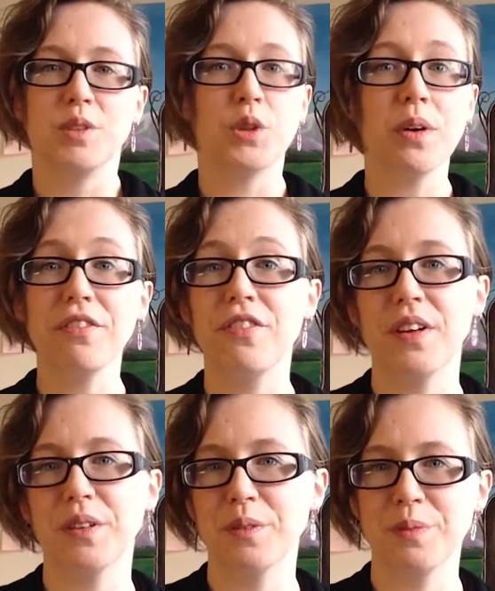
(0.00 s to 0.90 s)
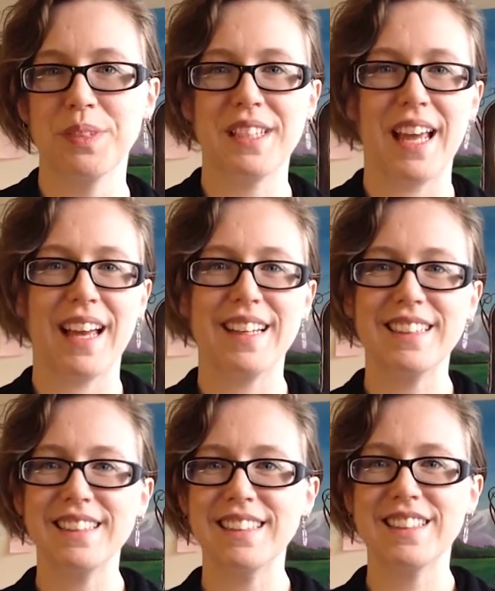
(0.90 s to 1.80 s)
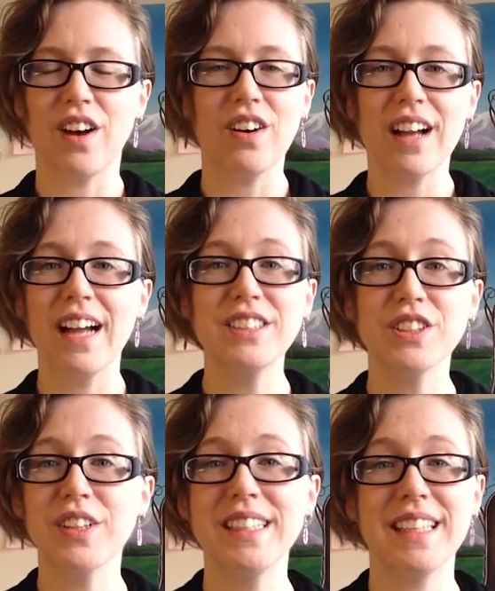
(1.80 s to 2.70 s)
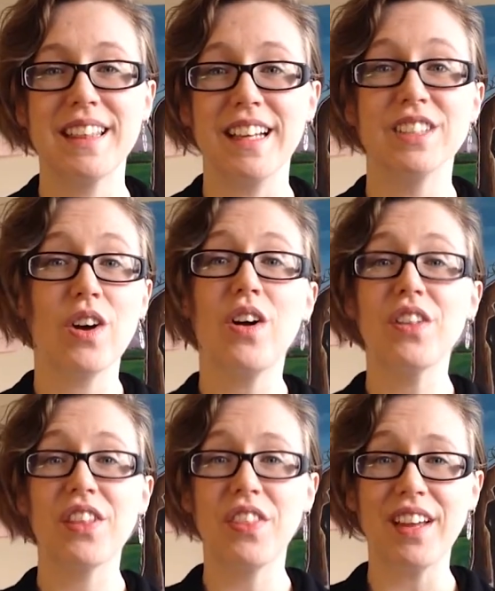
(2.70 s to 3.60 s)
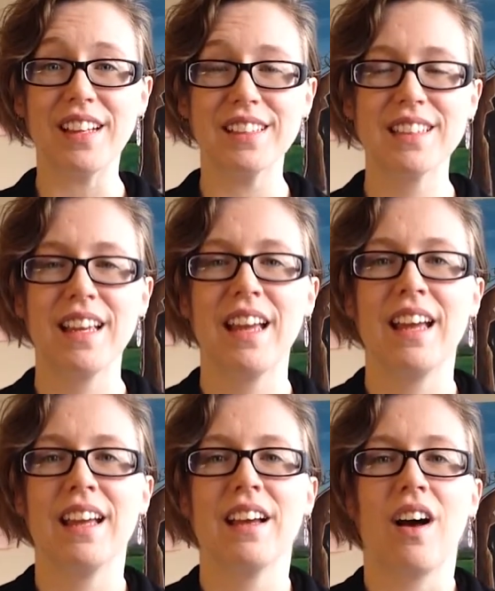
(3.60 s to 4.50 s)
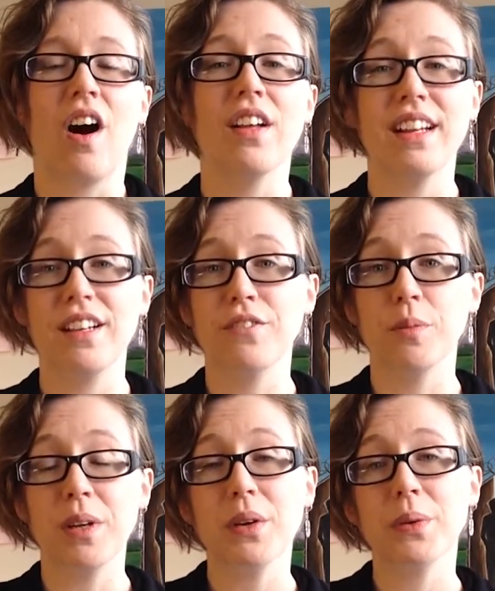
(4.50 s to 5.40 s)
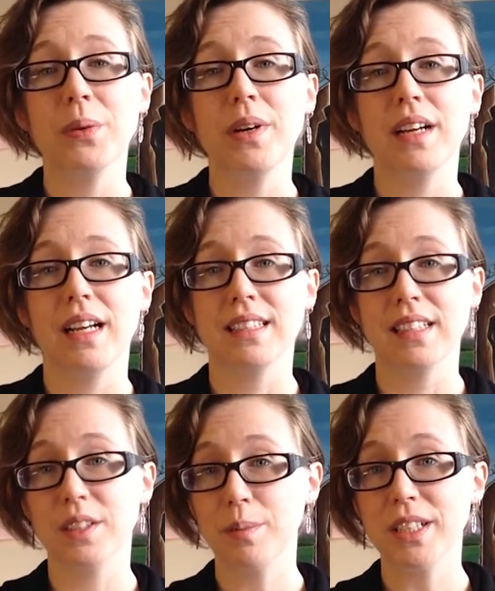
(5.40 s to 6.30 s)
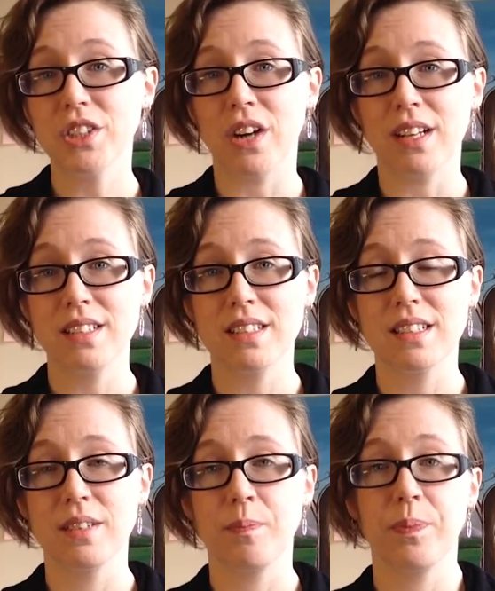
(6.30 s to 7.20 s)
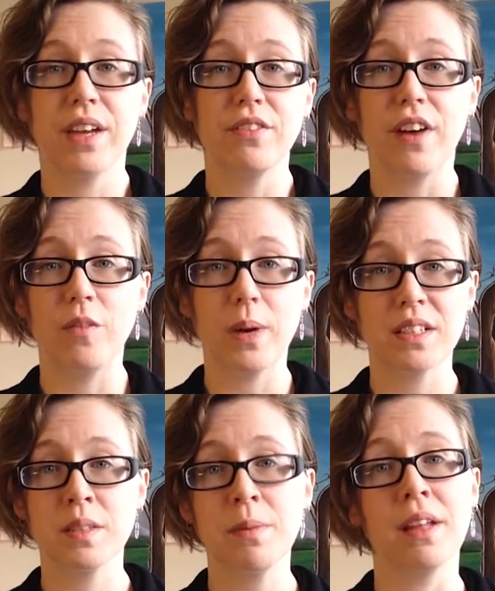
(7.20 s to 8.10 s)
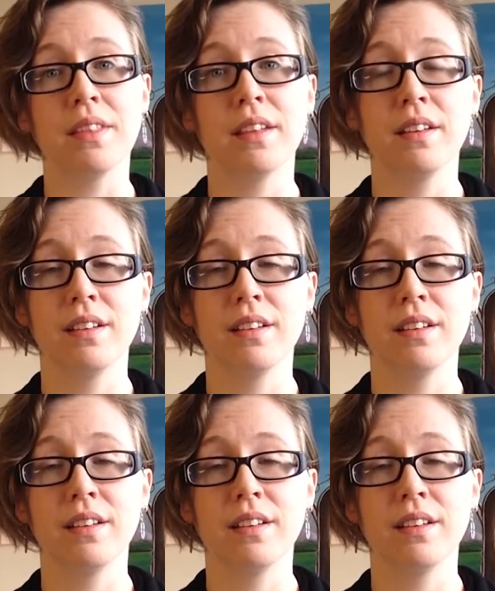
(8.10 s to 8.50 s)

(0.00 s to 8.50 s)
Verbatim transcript: short films and all kinds of crazy things, all the things. All I need from you is a little bit of trust and $5 a month.